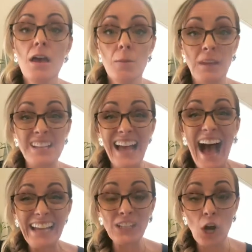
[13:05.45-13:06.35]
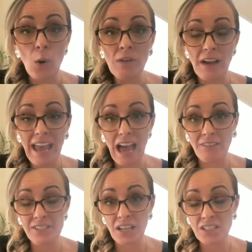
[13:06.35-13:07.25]
because I know if I
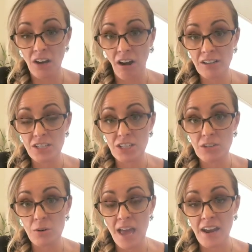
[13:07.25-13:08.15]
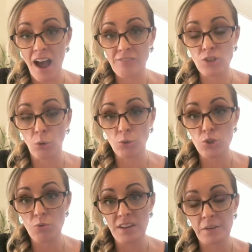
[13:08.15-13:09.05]
have to talk to you and I've told
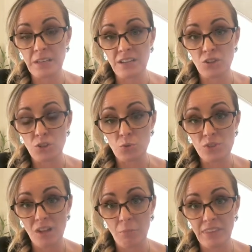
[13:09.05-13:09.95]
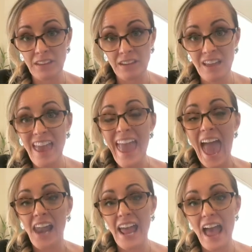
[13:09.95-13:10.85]
you that I'm going to do something
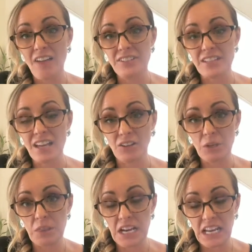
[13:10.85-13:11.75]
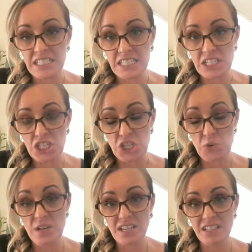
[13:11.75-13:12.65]
and I have to tell you that I didn't
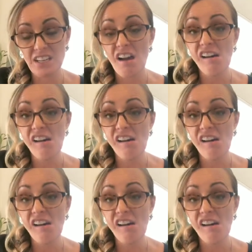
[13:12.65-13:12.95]
do it,